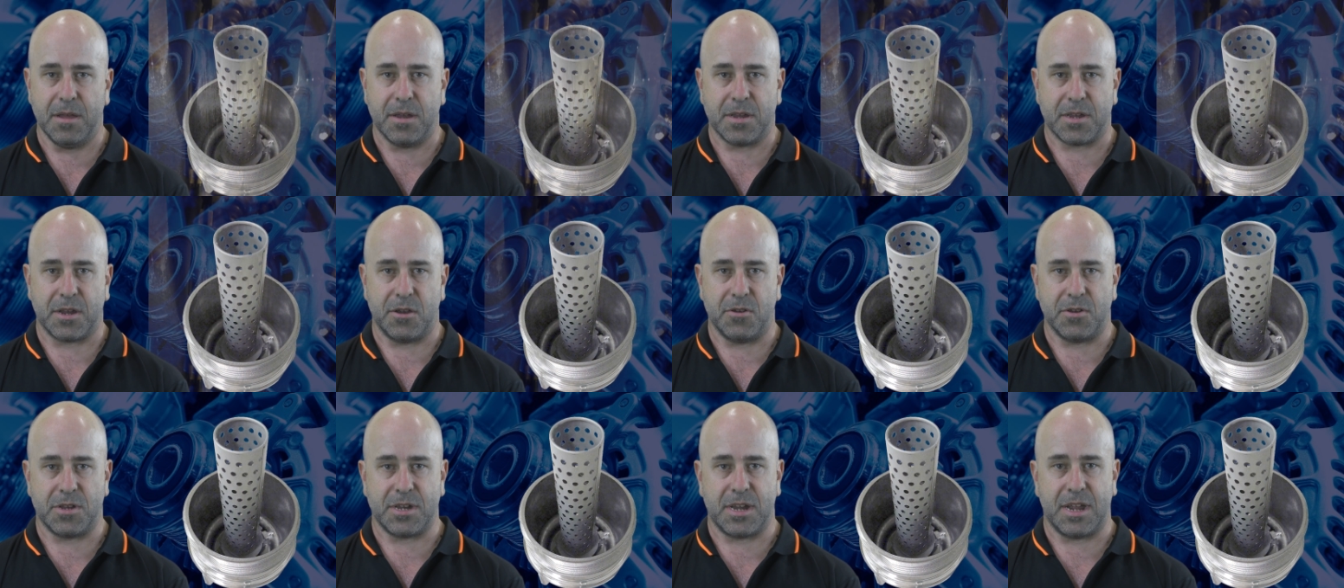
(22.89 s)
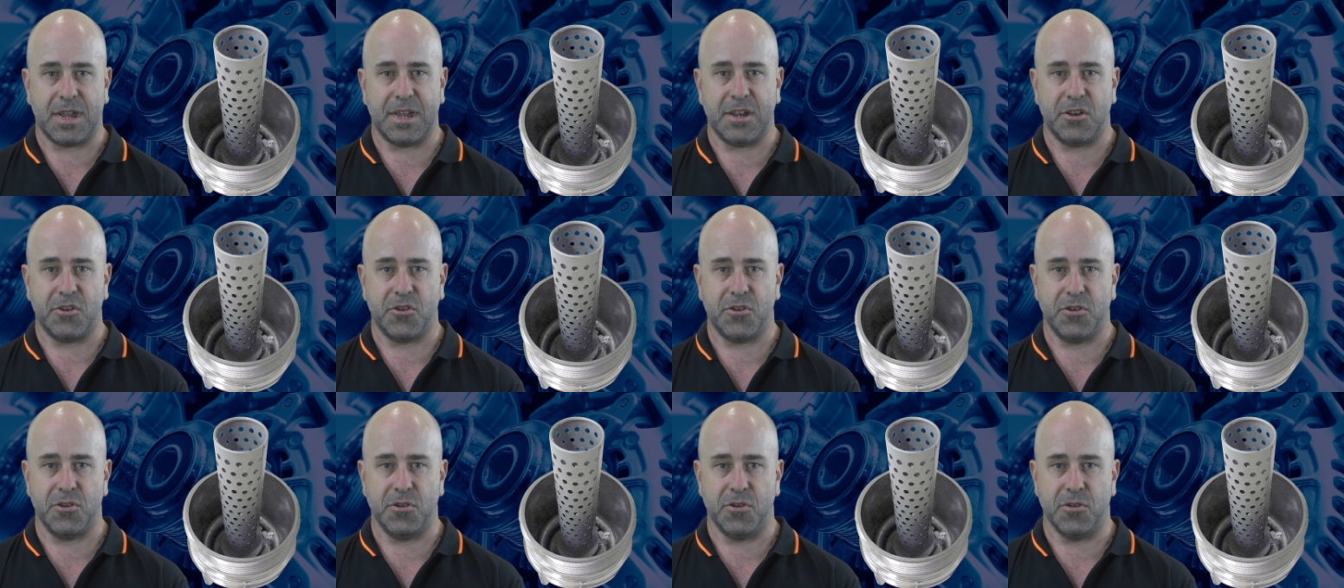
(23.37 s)
So stay
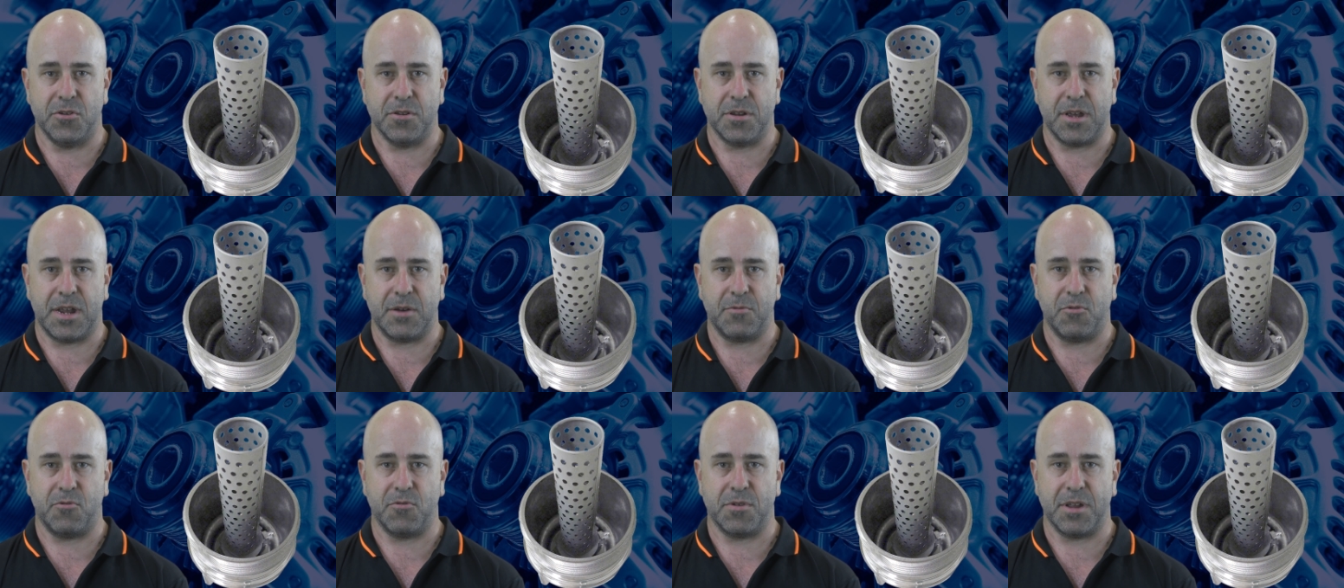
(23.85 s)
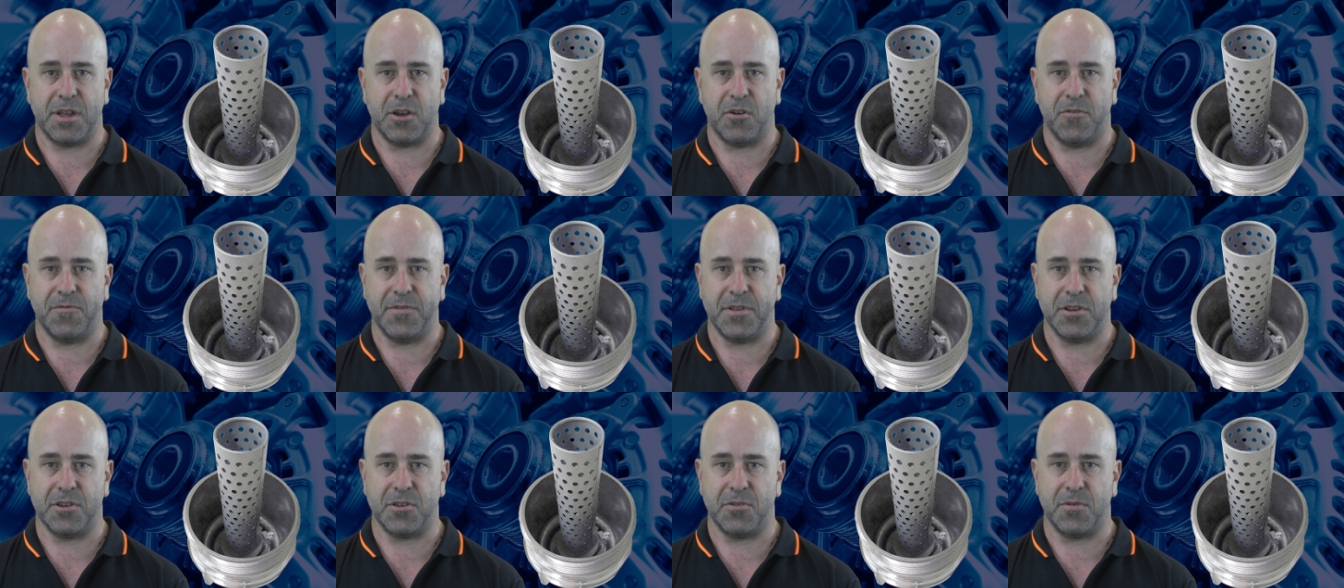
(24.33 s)
tuned and we'll
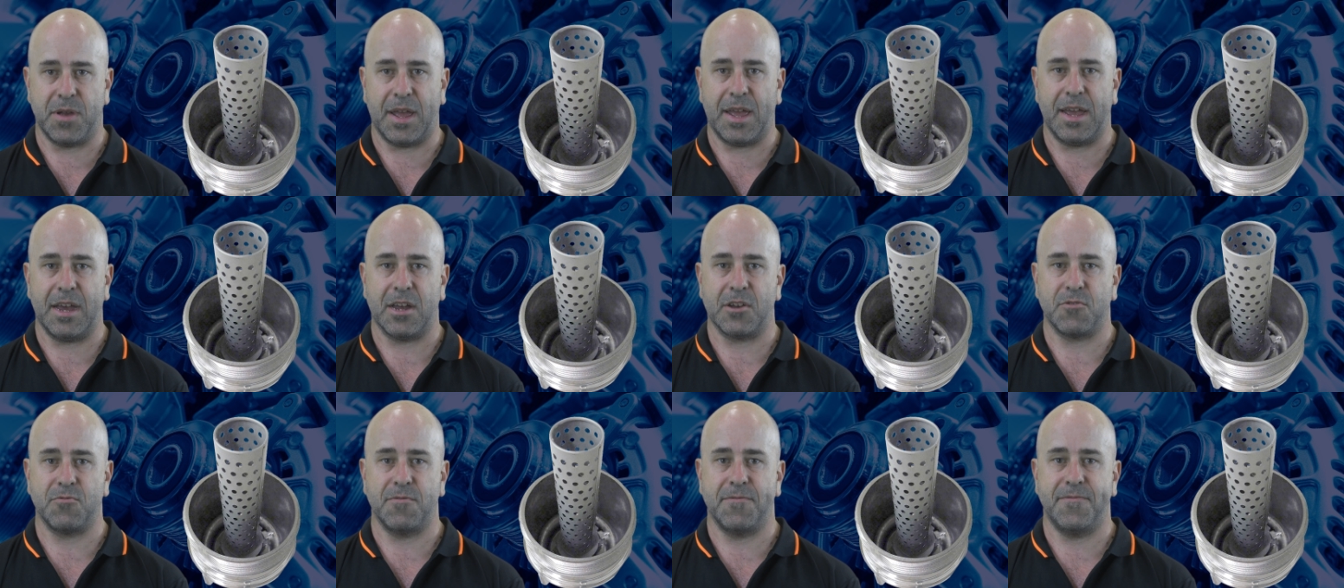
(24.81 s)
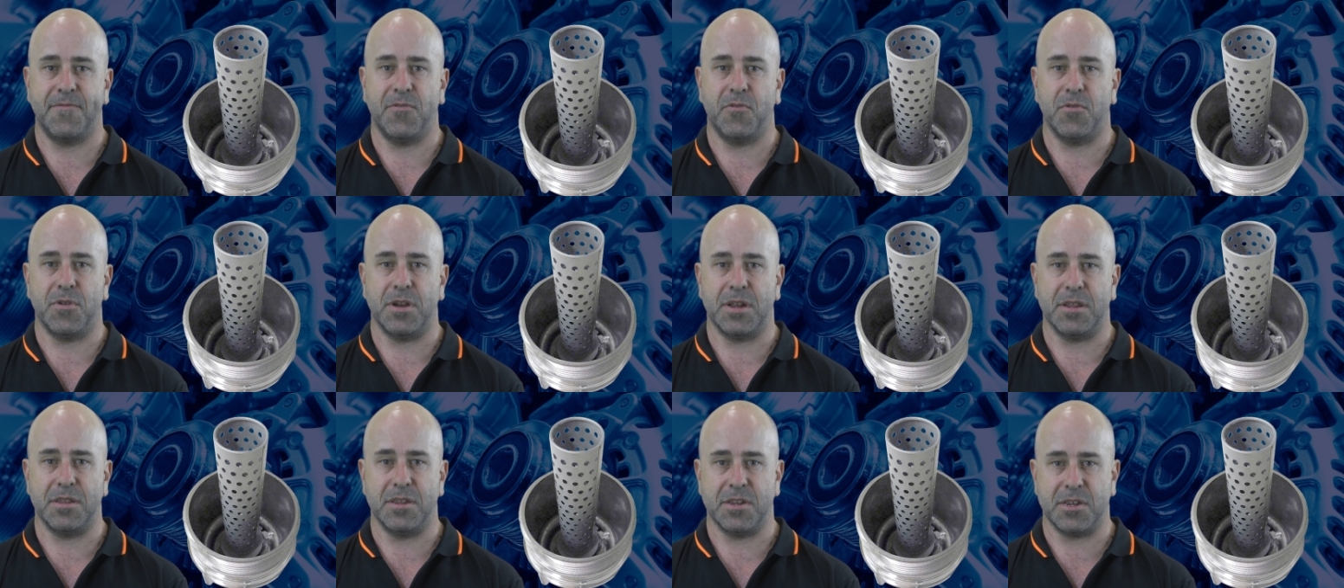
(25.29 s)
delve into how to
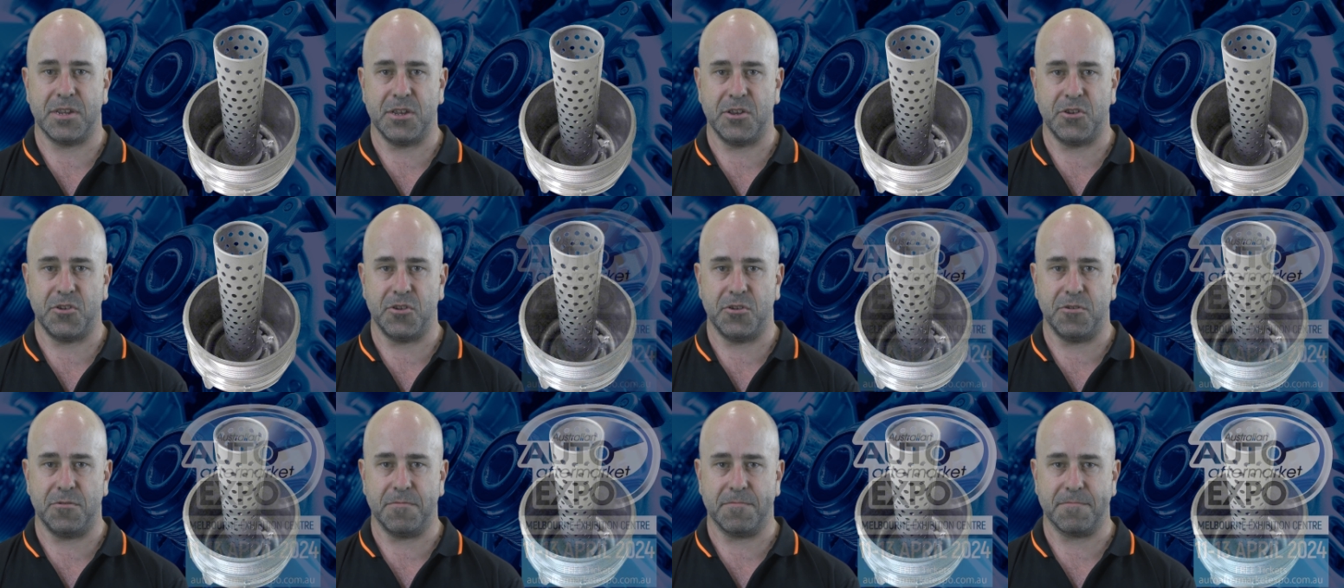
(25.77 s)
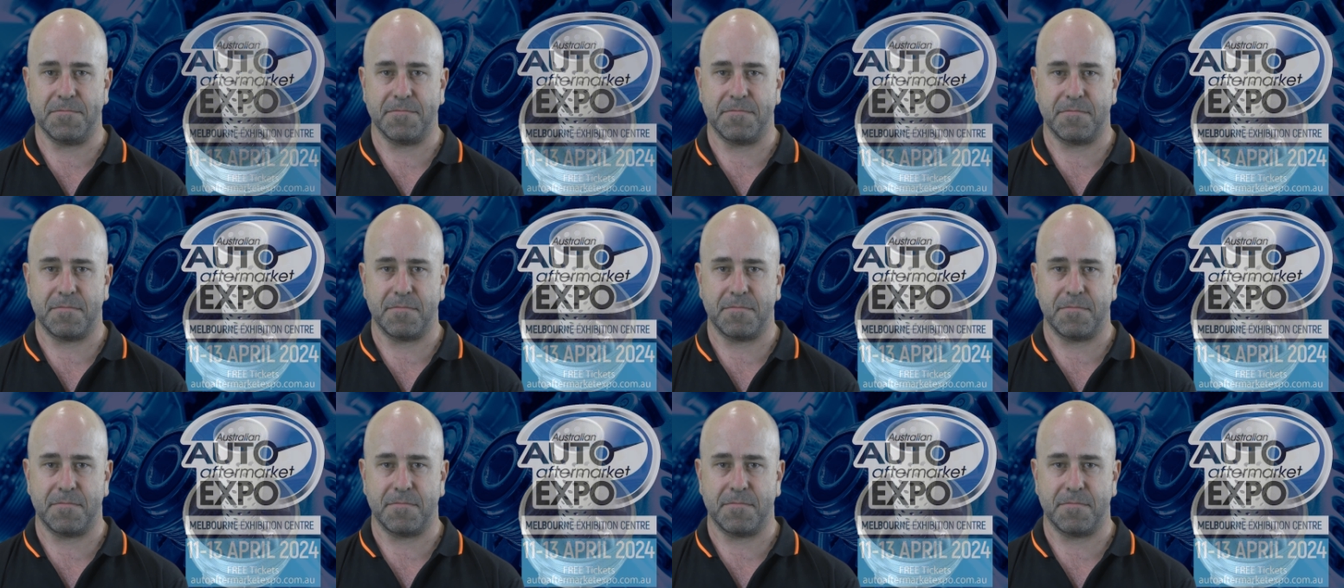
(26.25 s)
avoid this issue.